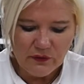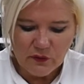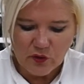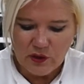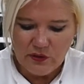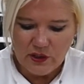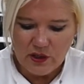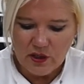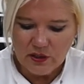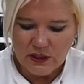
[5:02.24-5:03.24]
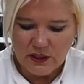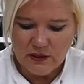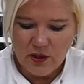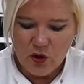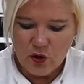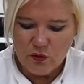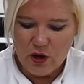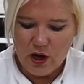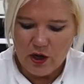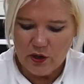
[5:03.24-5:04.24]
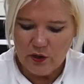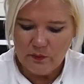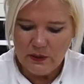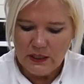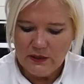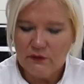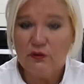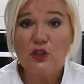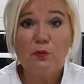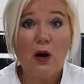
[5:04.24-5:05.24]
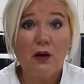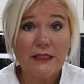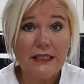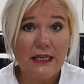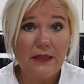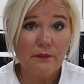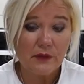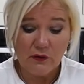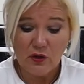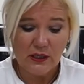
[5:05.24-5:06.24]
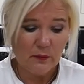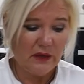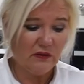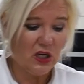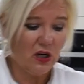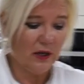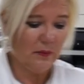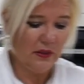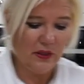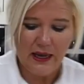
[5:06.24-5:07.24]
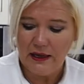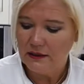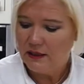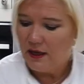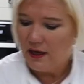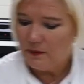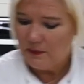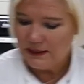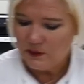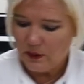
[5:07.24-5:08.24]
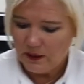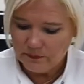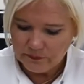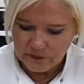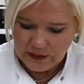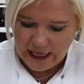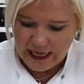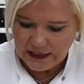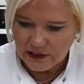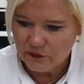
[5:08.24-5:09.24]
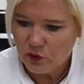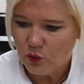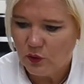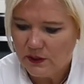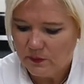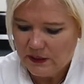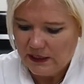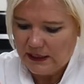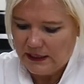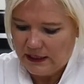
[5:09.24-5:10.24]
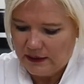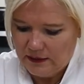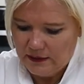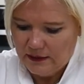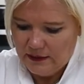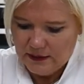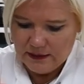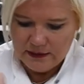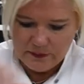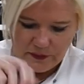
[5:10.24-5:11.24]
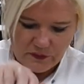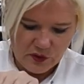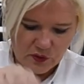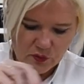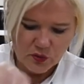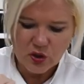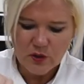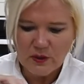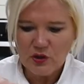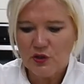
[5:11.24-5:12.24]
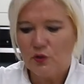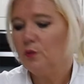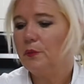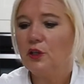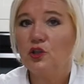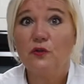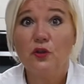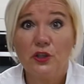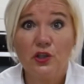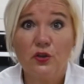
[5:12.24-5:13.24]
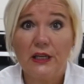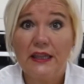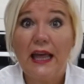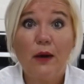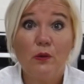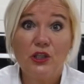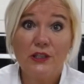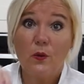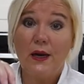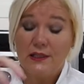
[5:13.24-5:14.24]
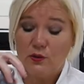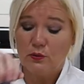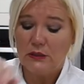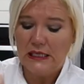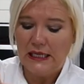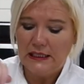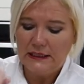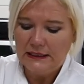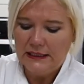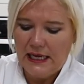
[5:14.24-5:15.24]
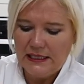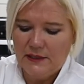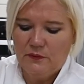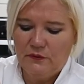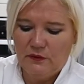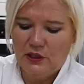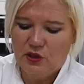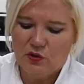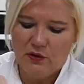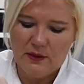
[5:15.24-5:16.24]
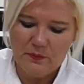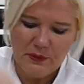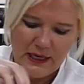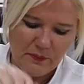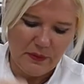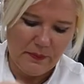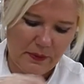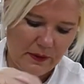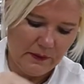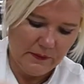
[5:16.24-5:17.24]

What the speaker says: you've got in the garden or at home, fresh parsley. I've got a little bit of thyme in there as well. And of course some seasoning. Salt, not too much salt because you've got stock in there which is quite salty. And some fresh ground black pepper.